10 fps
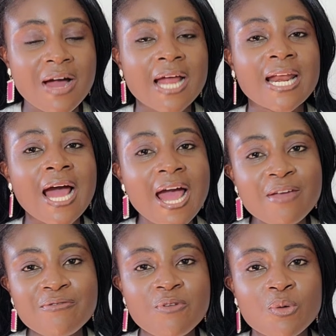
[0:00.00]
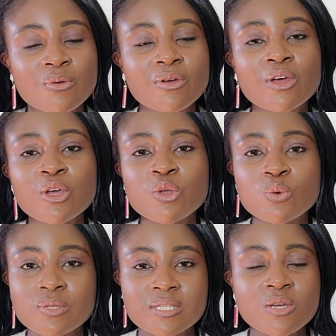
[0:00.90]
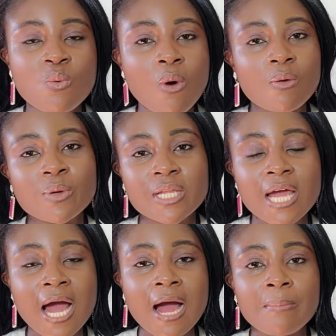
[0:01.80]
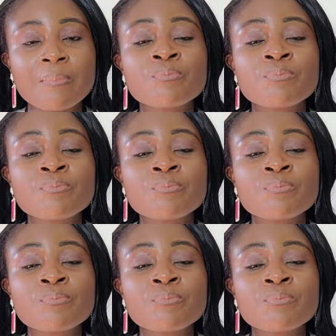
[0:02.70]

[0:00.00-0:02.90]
an iPhone, you still work with the app.